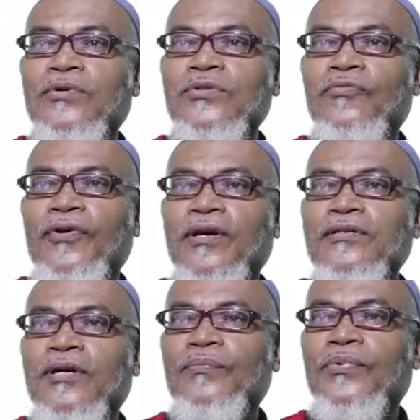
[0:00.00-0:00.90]
So for
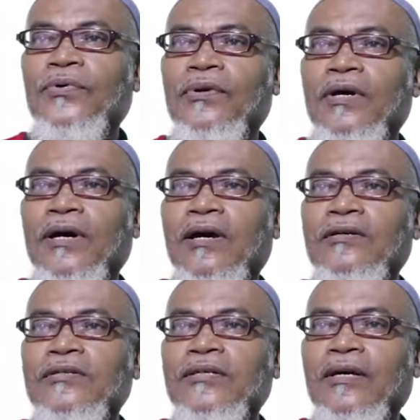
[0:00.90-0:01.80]
example, I
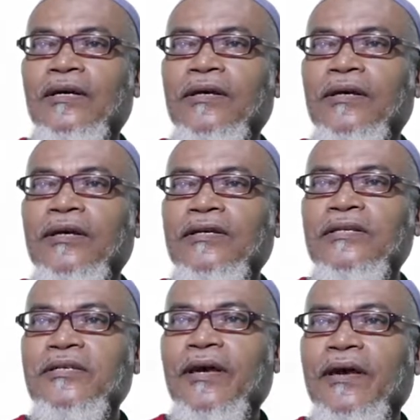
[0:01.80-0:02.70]
can say
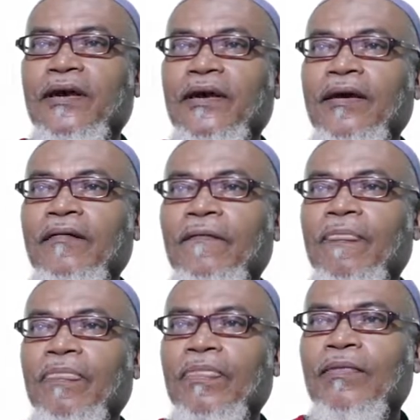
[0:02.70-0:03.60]
int a,
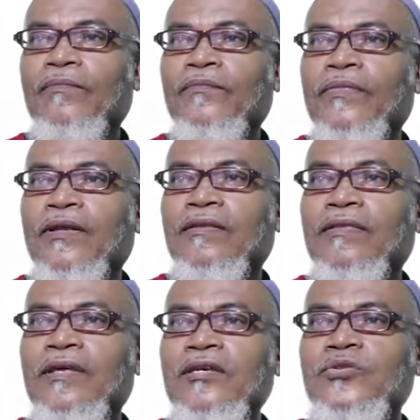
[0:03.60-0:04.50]

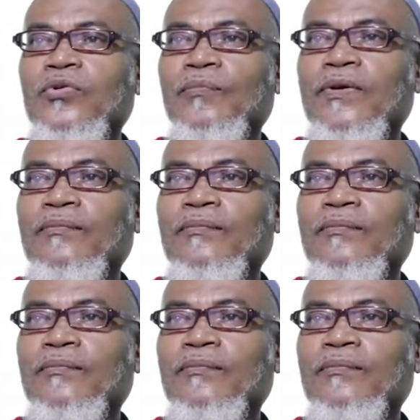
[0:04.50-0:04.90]
this will be